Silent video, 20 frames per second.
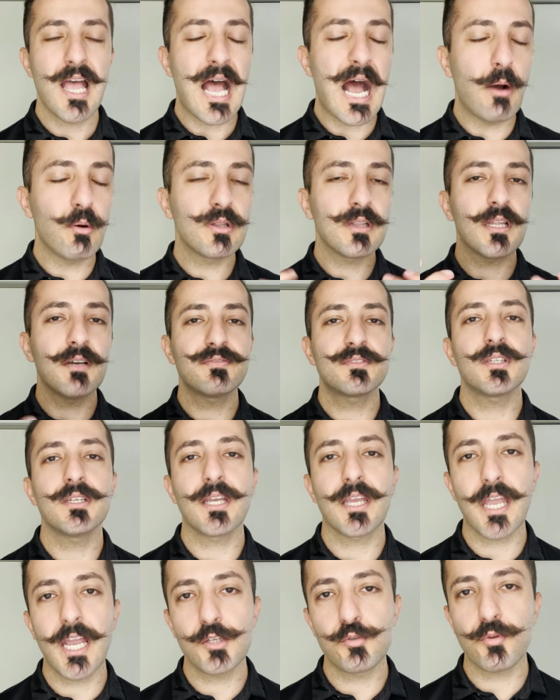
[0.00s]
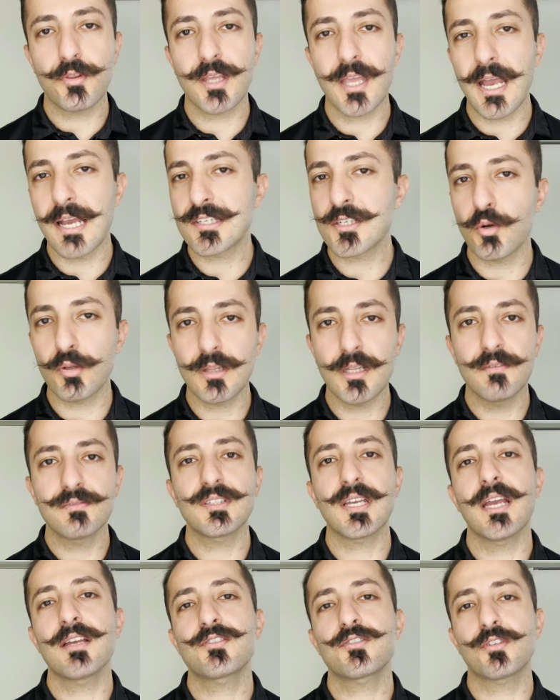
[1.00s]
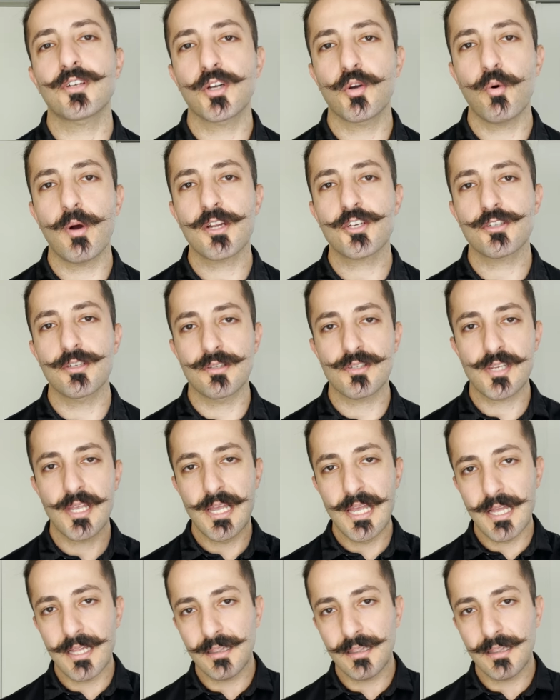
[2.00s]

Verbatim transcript: I would love to engage with you guys. I would love to answer your questions.